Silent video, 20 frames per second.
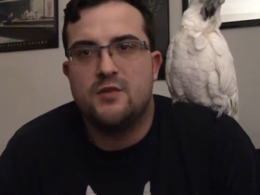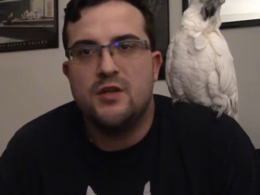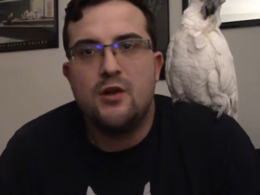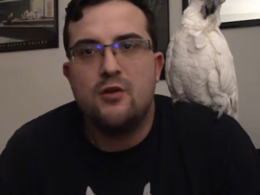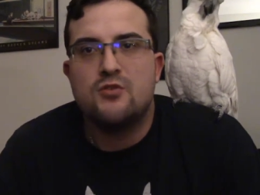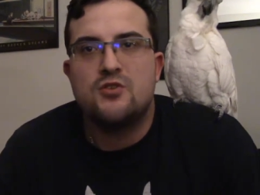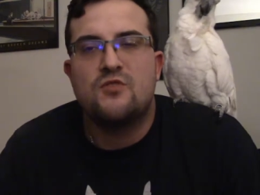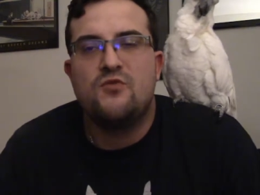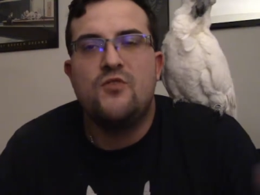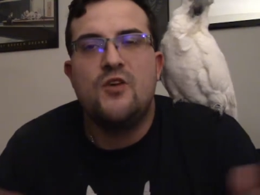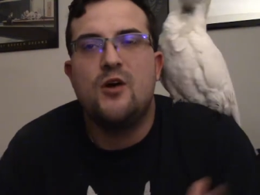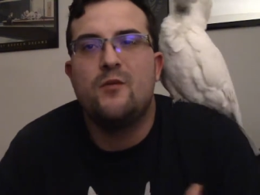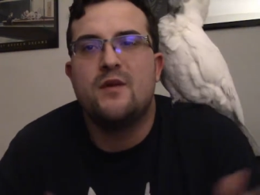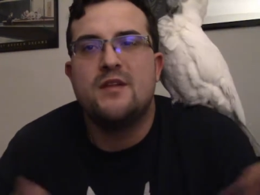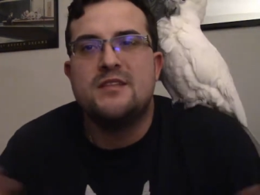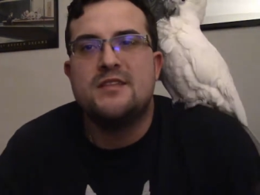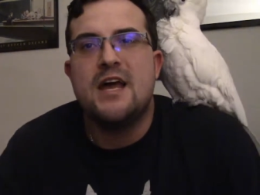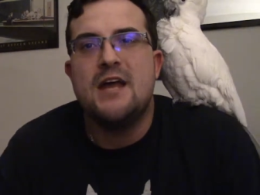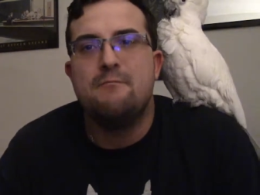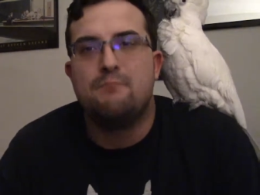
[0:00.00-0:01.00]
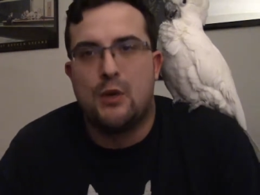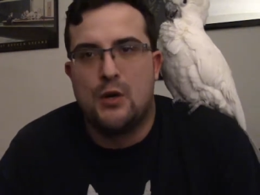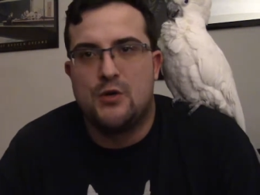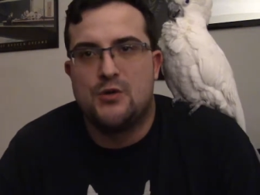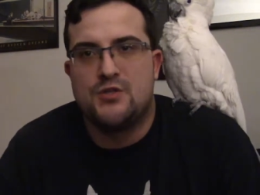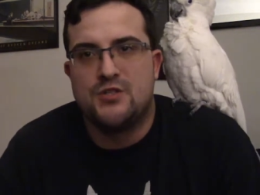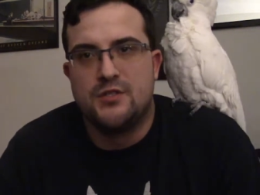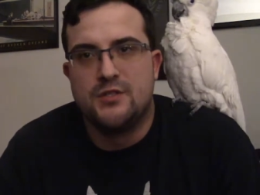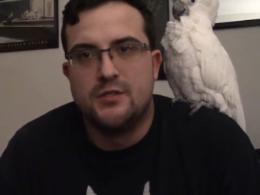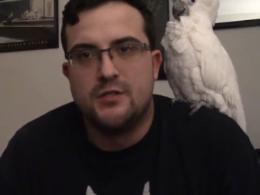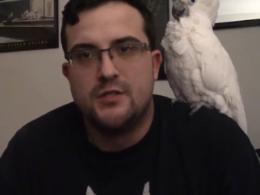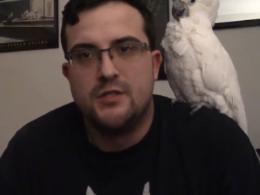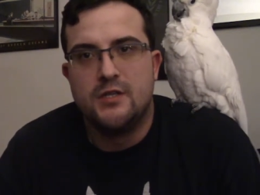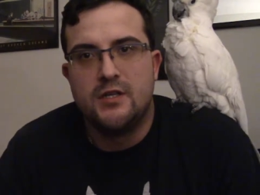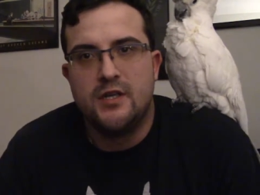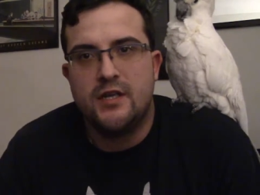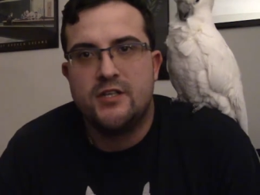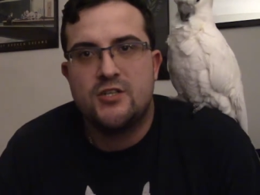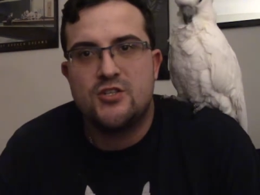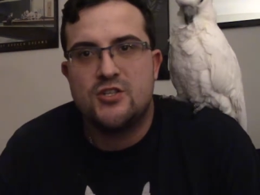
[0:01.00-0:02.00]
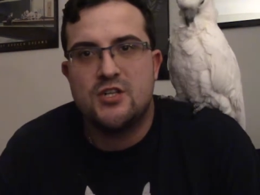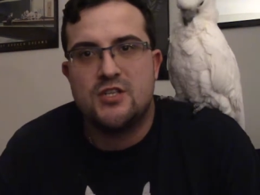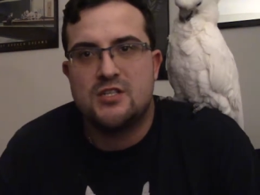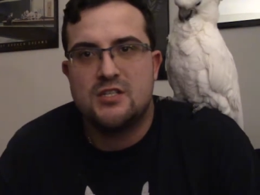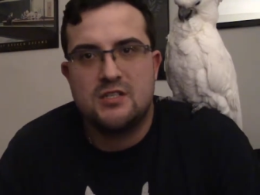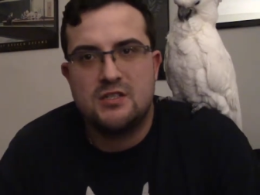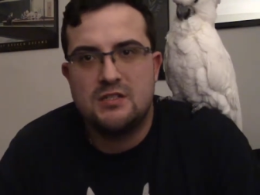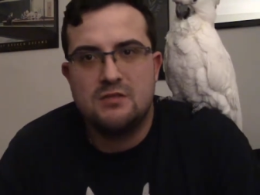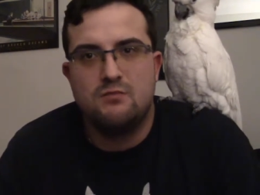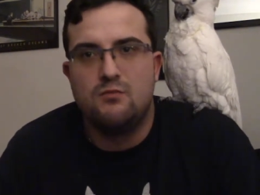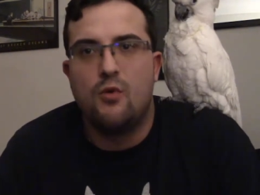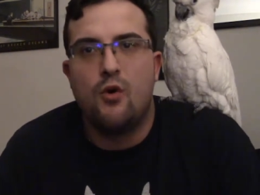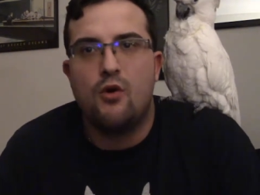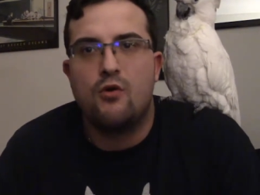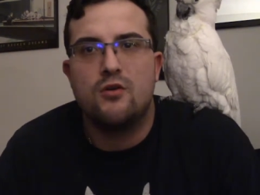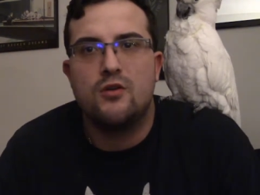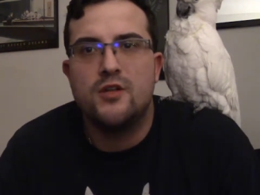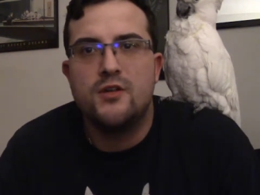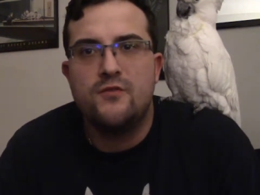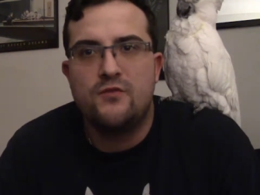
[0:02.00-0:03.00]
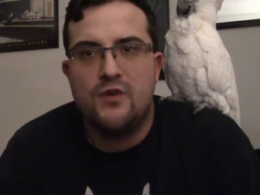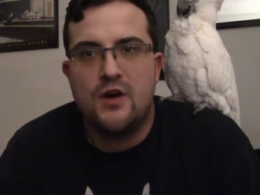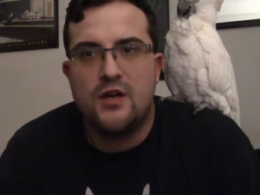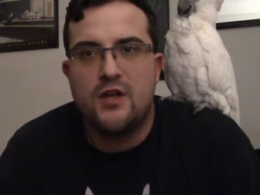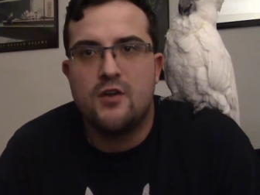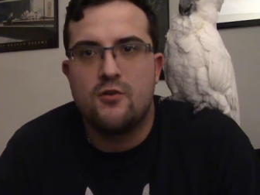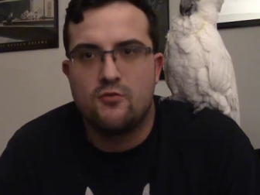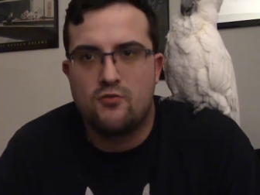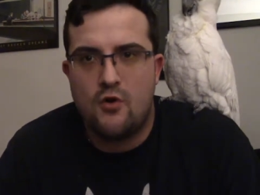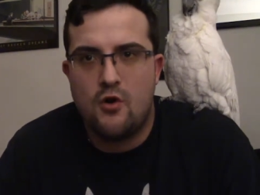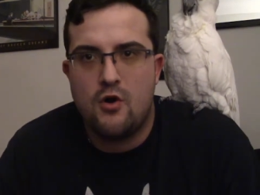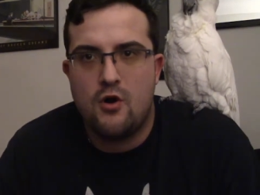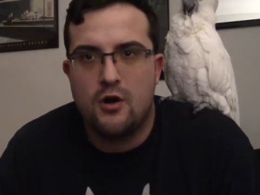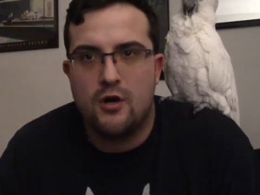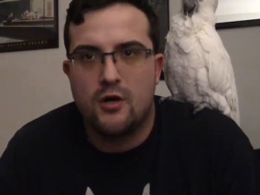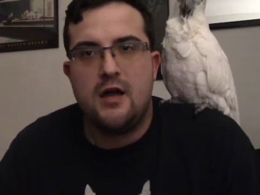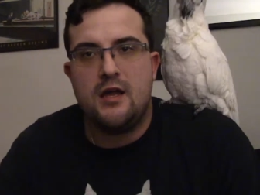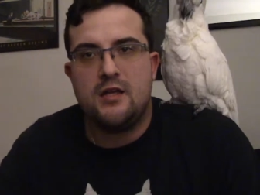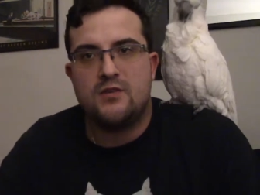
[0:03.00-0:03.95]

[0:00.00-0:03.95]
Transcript: You don't film a dead person. It's just morally fucking wrong.